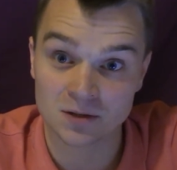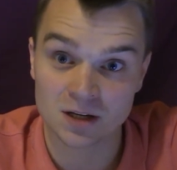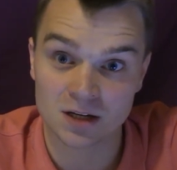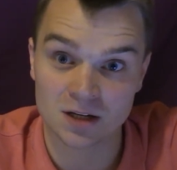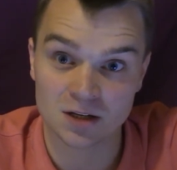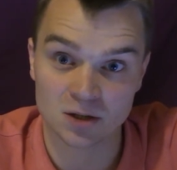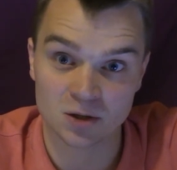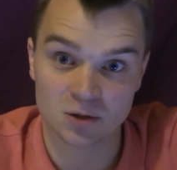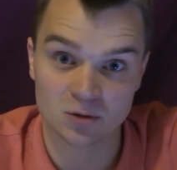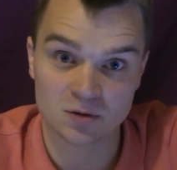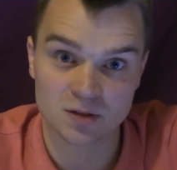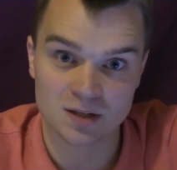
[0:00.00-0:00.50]

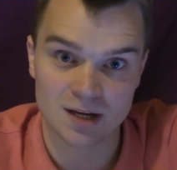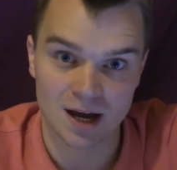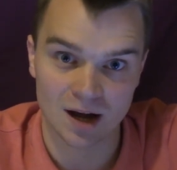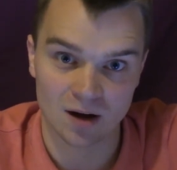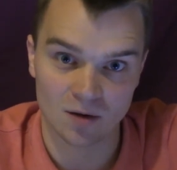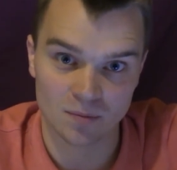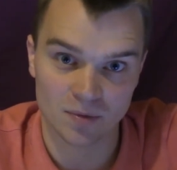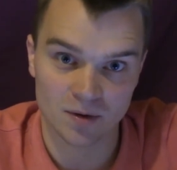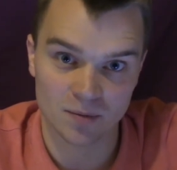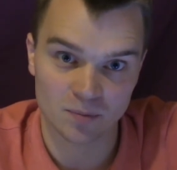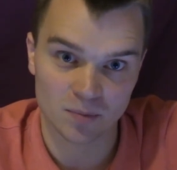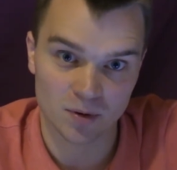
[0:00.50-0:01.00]
can use to
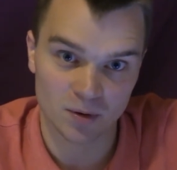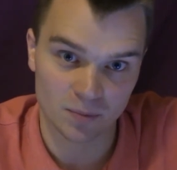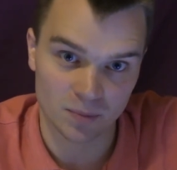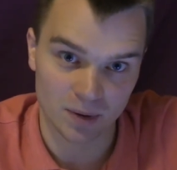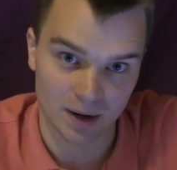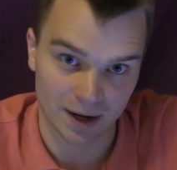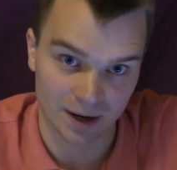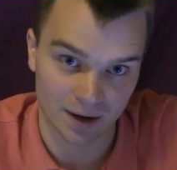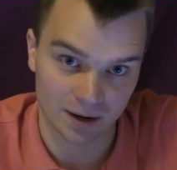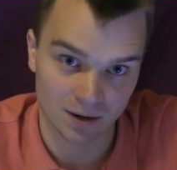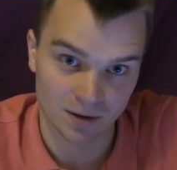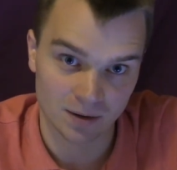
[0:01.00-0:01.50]
help them
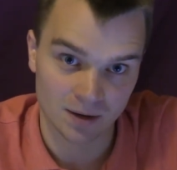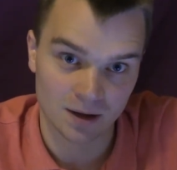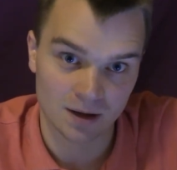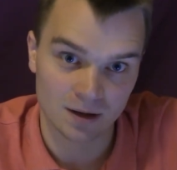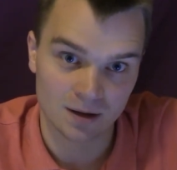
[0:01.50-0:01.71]
prepare.